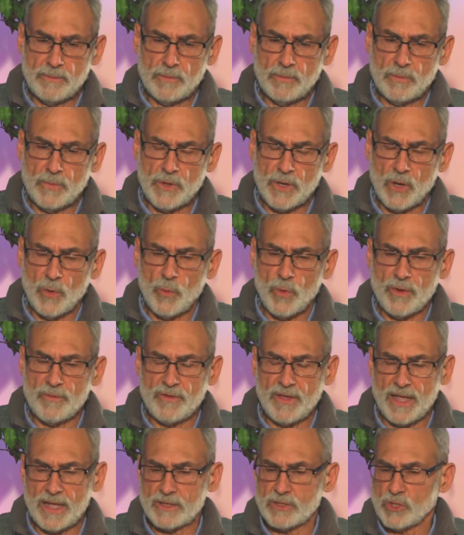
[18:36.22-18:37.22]
We've
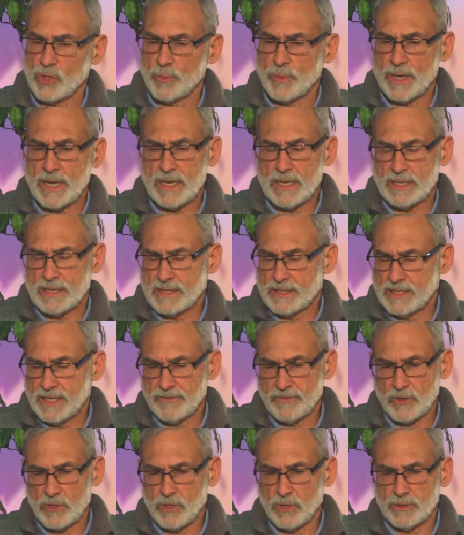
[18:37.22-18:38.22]
had so many
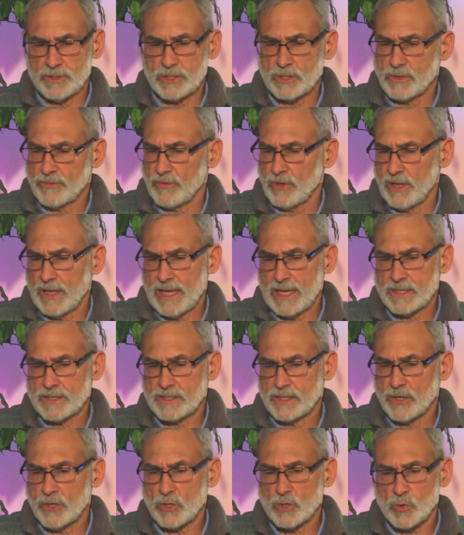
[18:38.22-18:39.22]
difficulties over the
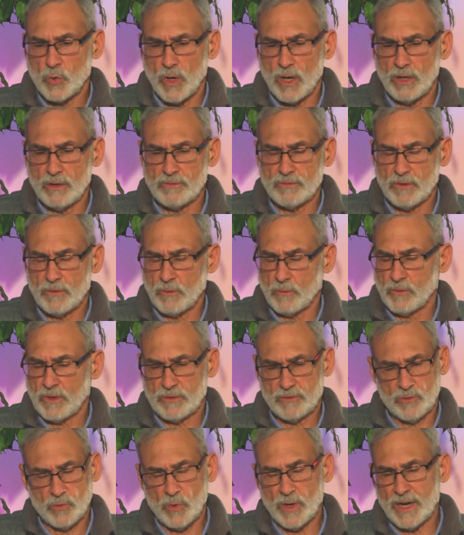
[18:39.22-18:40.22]
last 10 or 12,
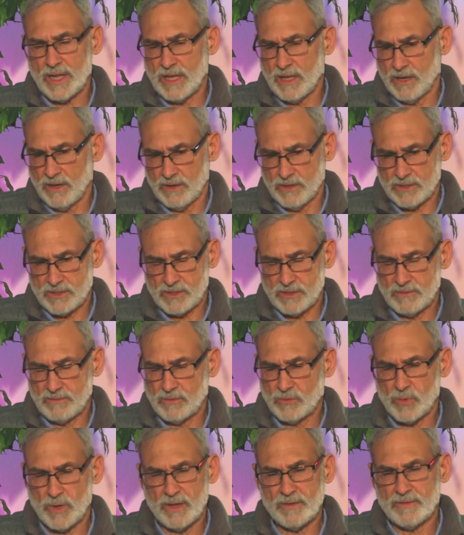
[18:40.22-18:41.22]
about 20 years,
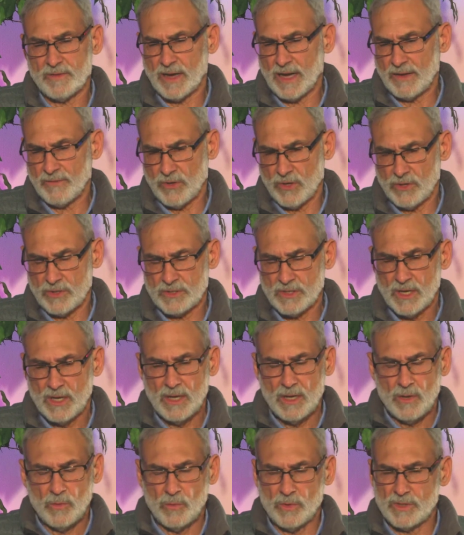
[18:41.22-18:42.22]
25 years
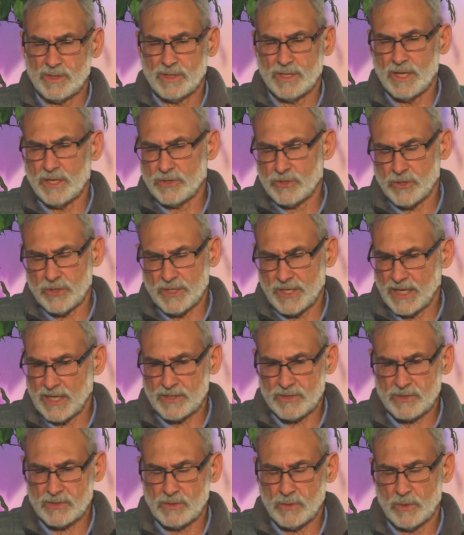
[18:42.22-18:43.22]
with teacher
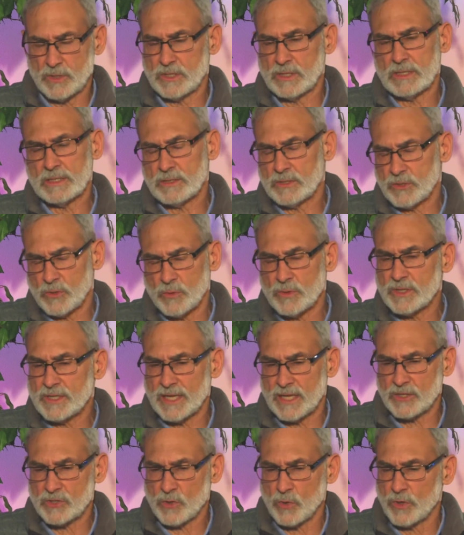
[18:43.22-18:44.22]
tests or student
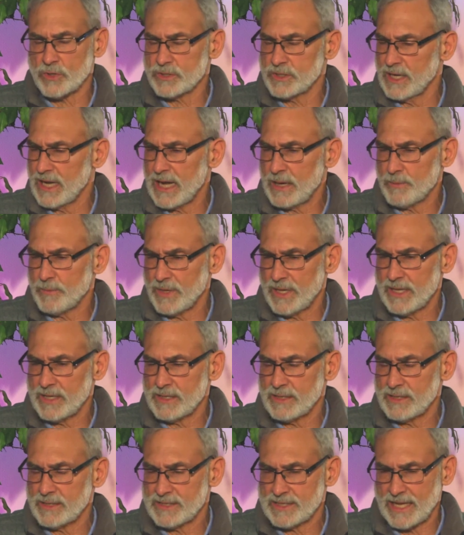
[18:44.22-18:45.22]
test scores not
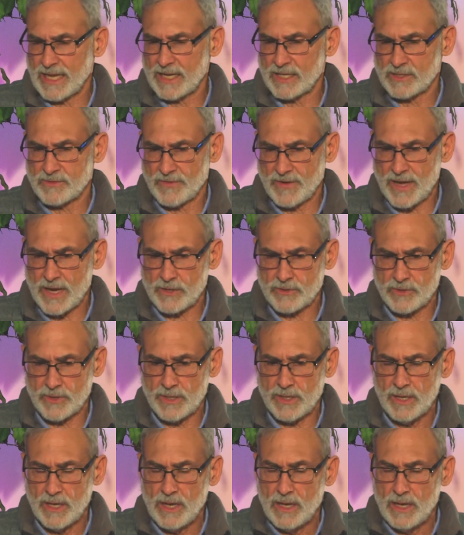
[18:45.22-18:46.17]
being satisfactory.